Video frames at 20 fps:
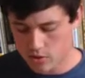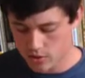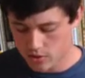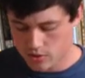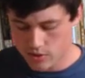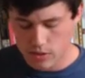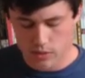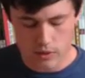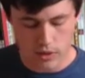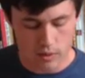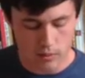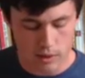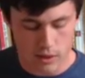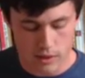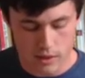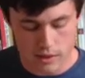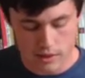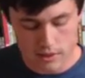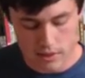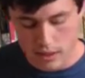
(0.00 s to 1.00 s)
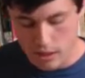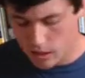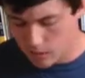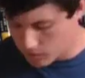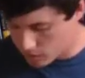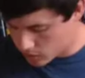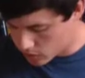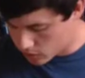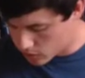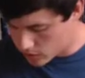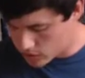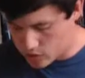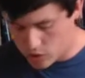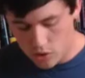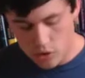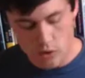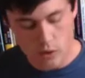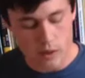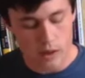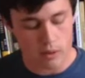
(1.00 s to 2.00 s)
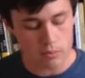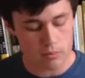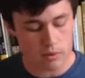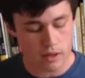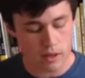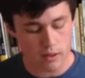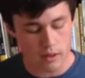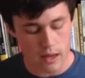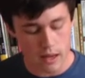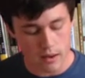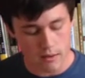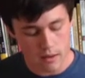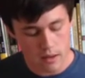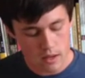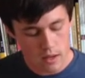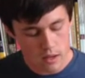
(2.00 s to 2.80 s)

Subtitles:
You'll see what I mean in a second, but I'll go ahead and show you how to play that.